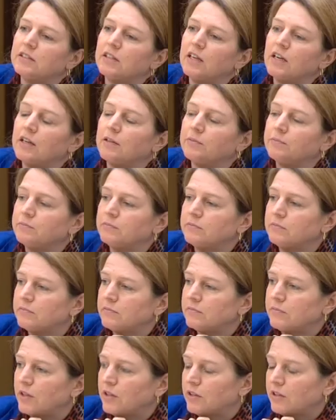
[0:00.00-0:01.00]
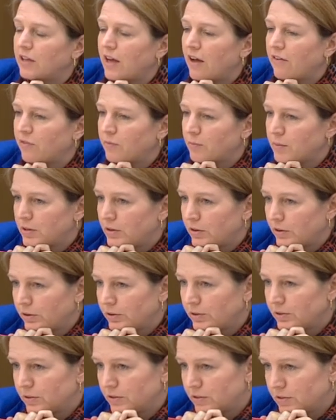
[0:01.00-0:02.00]
that
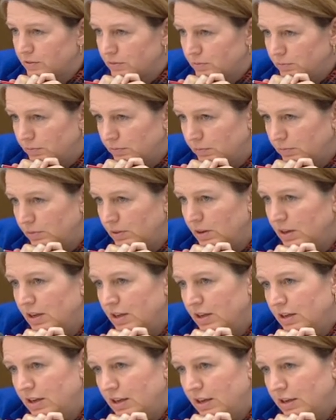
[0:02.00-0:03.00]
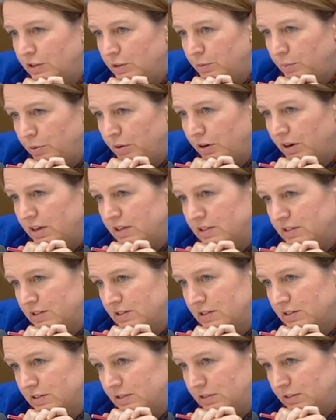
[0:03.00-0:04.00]
government-owned
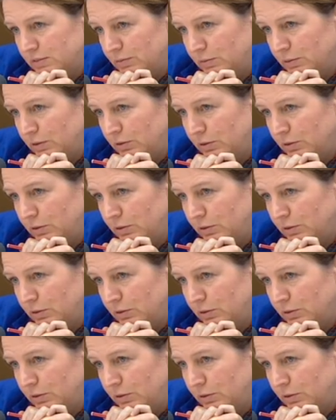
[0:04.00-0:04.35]
enterprises,